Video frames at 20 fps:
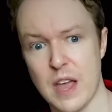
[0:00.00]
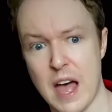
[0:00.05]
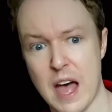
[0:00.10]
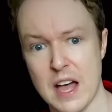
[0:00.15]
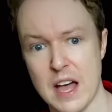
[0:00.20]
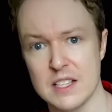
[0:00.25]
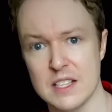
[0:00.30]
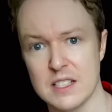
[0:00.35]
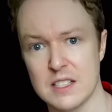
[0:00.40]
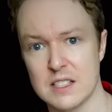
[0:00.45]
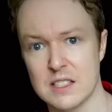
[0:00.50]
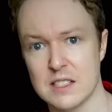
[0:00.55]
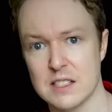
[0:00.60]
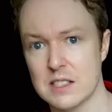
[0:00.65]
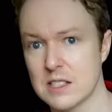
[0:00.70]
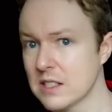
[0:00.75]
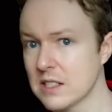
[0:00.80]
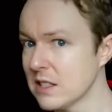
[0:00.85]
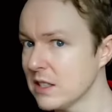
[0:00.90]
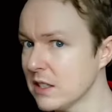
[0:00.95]

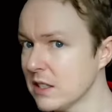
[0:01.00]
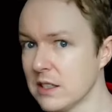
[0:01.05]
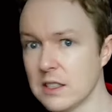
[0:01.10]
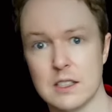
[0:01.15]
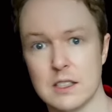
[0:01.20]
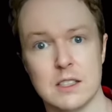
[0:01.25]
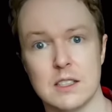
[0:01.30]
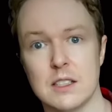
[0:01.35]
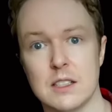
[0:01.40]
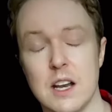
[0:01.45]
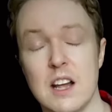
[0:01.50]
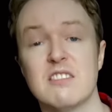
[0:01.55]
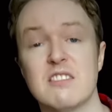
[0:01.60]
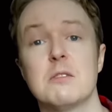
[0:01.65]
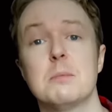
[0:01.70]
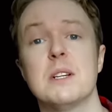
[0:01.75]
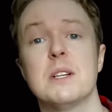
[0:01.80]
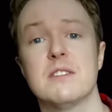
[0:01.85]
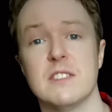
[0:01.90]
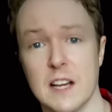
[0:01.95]
has
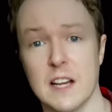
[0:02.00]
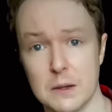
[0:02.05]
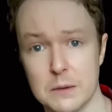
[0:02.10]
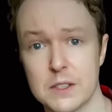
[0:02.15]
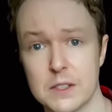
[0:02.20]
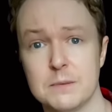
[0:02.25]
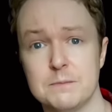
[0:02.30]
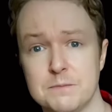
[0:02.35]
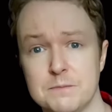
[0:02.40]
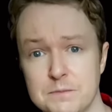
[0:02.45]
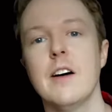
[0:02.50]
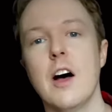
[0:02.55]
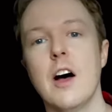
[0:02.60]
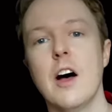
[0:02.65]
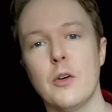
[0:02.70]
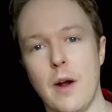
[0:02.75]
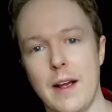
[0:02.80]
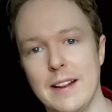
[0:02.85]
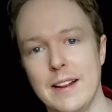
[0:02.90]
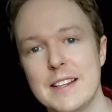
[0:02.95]
never been found.
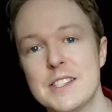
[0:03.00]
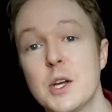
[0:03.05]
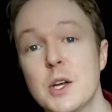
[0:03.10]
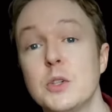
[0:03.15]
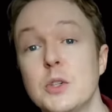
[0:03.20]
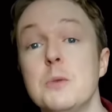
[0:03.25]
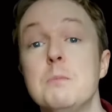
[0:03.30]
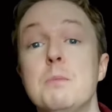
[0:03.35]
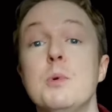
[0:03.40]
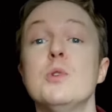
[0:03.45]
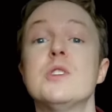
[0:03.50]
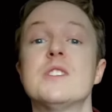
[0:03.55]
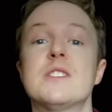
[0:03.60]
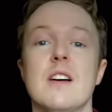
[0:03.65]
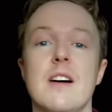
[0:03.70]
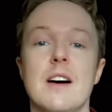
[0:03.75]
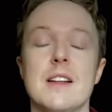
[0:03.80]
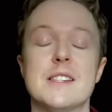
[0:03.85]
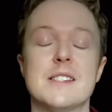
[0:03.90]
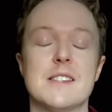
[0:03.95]
All right, let's go to
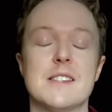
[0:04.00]
Busan,